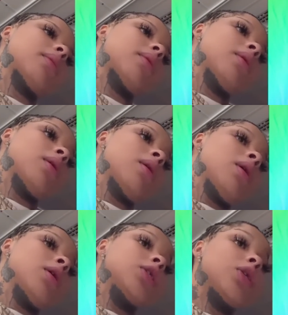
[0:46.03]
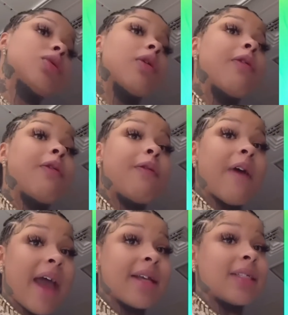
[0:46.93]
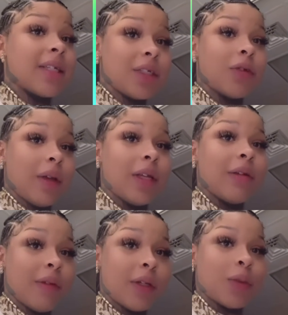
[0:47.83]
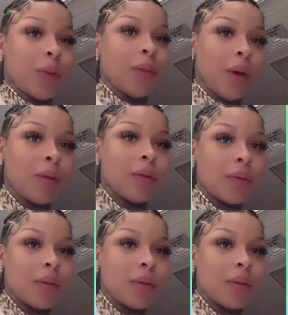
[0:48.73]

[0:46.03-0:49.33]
and tell us. She was a fast individual, bro.